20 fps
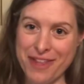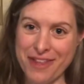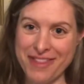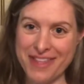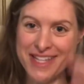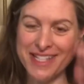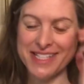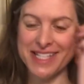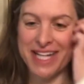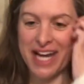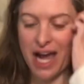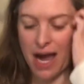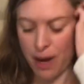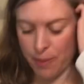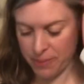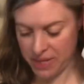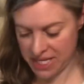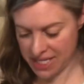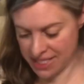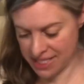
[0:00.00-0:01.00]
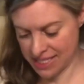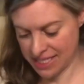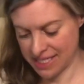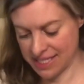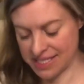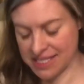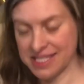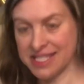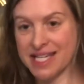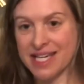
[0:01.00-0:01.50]
things that happened
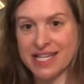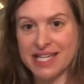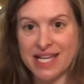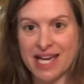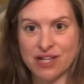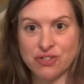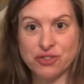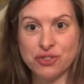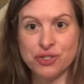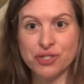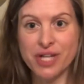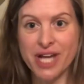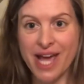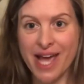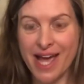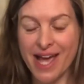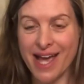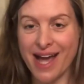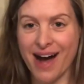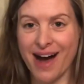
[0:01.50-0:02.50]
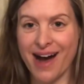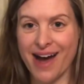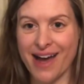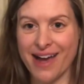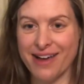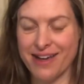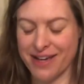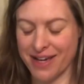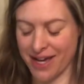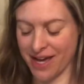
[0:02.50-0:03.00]
is that yesterday
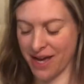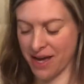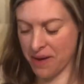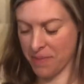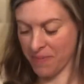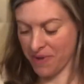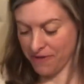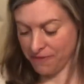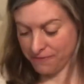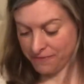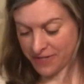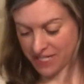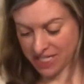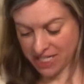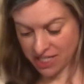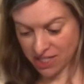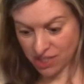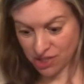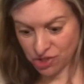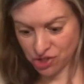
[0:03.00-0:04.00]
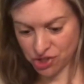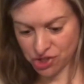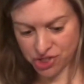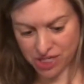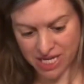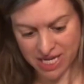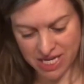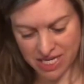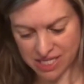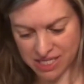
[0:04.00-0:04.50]
I finished
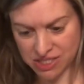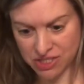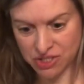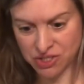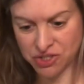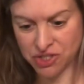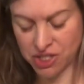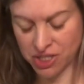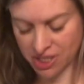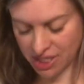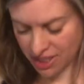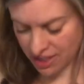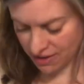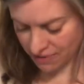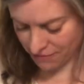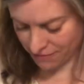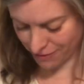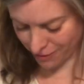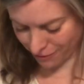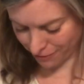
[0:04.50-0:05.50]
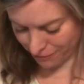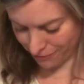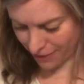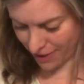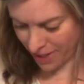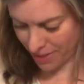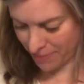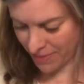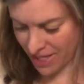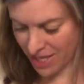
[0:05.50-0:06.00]
and took in for
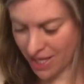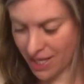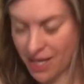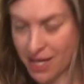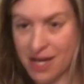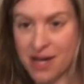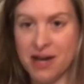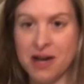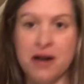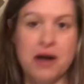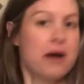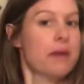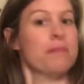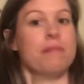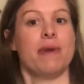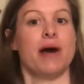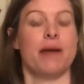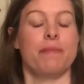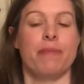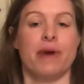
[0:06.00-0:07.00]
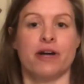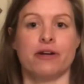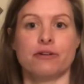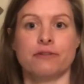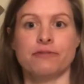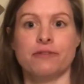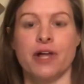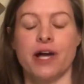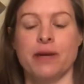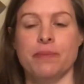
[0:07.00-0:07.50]
framing my
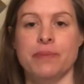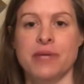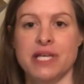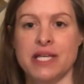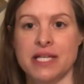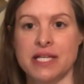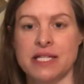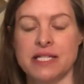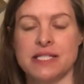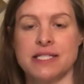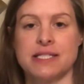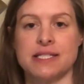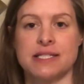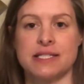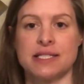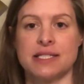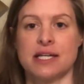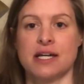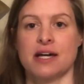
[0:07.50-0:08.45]
butterfly piece.